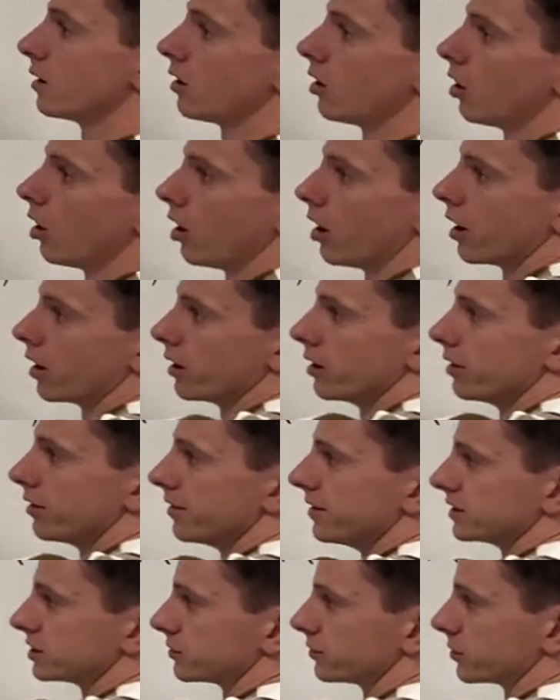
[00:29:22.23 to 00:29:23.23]
on
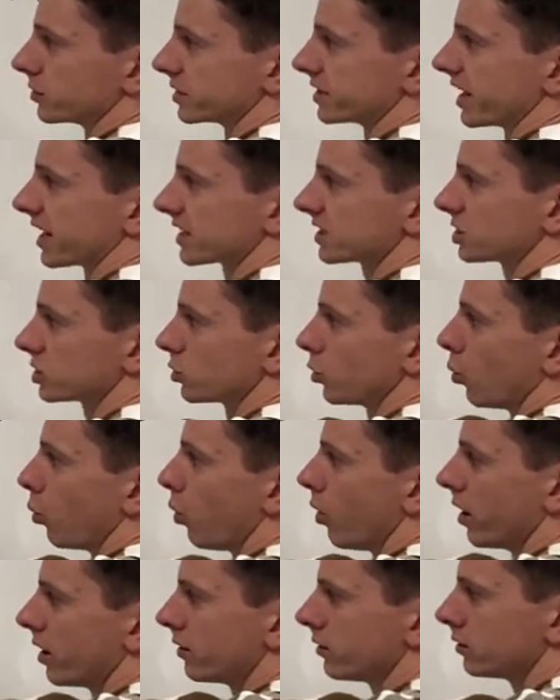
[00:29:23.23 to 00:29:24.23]
this vertex,
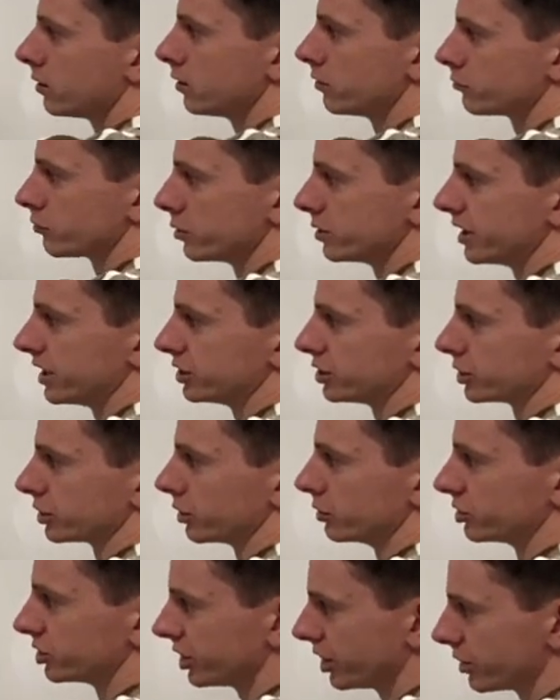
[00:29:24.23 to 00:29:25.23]
one rotation
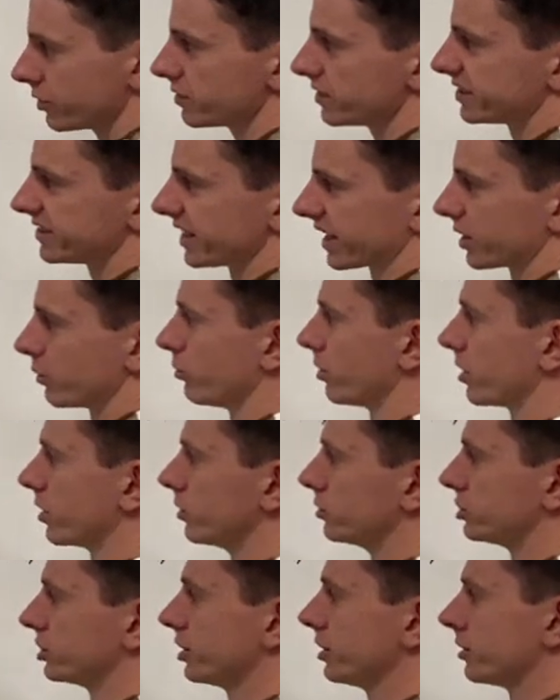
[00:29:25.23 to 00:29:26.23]
goes here, the second one
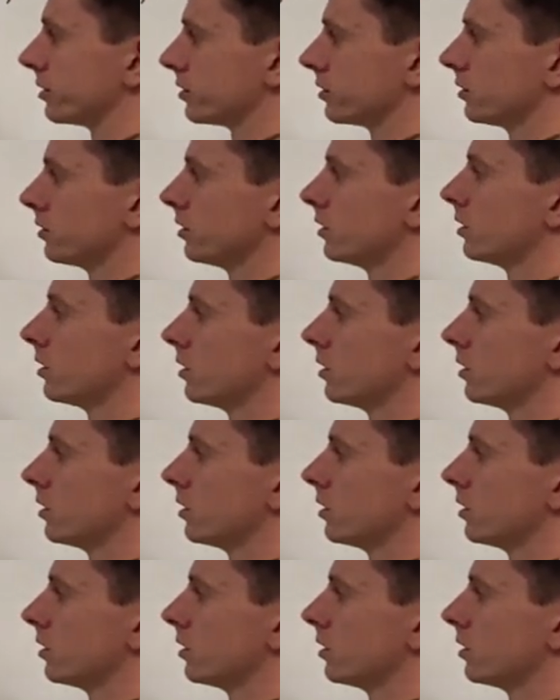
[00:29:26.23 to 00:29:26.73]
goes here.